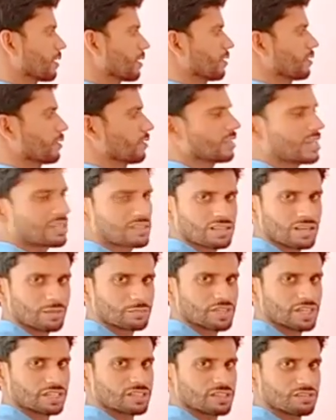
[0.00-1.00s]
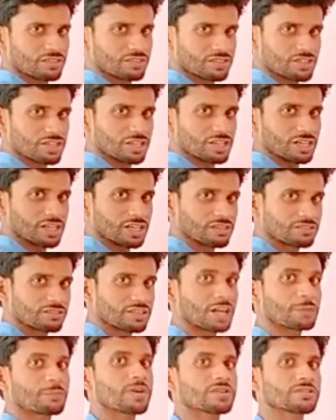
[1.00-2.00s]
here the subject is she, it is
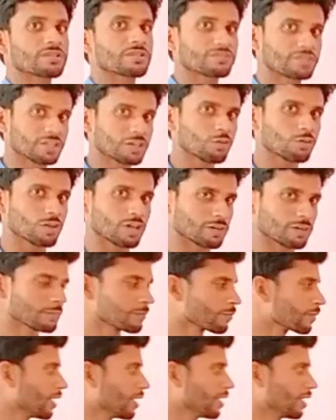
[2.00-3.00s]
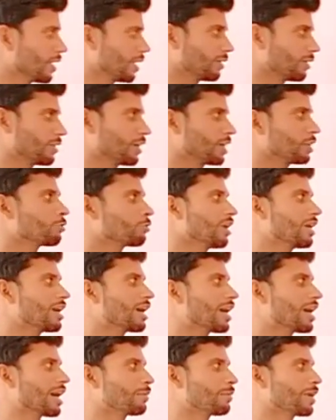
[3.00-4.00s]
third person singular, and that is why
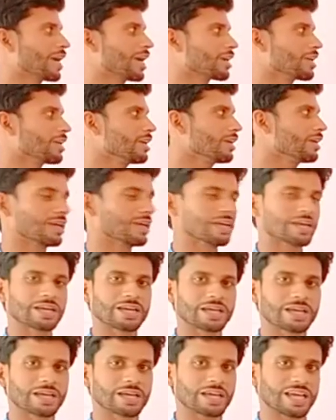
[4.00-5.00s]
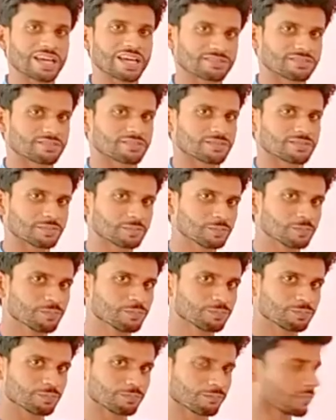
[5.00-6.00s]
I am adding s
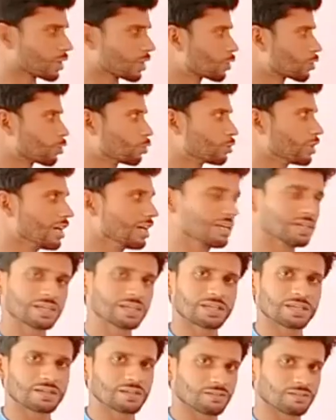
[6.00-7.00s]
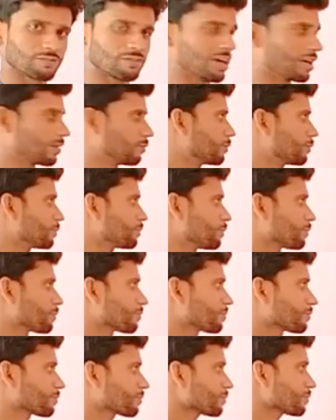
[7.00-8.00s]
to the verb.
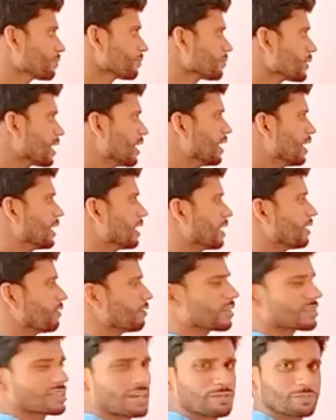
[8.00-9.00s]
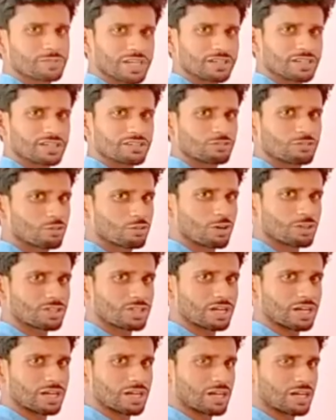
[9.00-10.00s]
If the subject is not
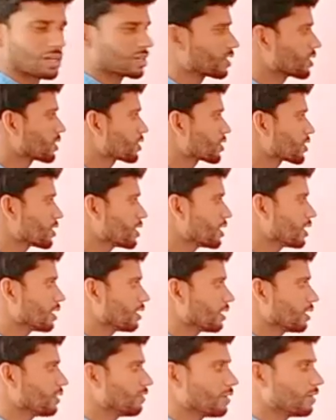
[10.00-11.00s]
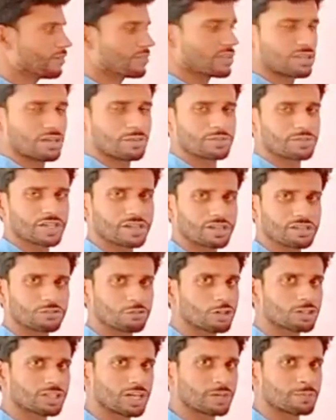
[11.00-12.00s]
she, if the subject is
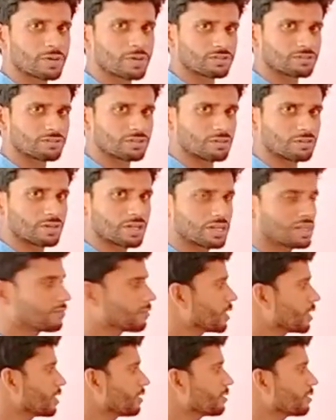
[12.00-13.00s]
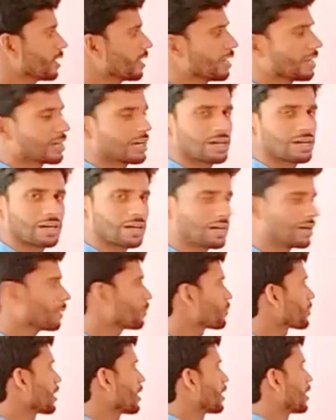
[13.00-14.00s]
not third person singular, if it is
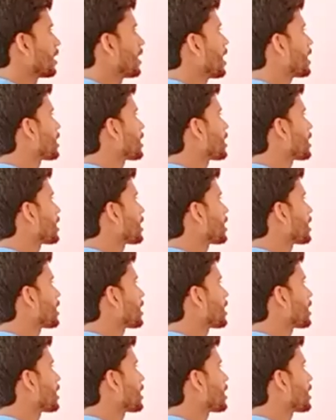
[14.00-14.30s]
like